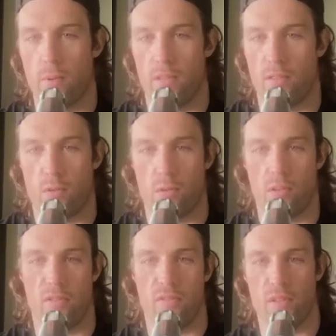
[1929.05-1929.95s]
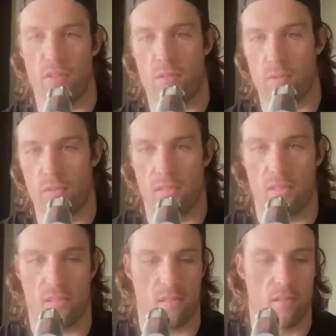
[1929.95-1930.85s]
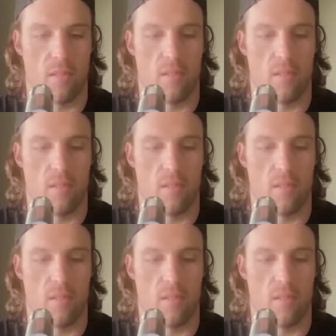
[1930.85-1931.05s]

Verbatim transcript: We could totally veer towards this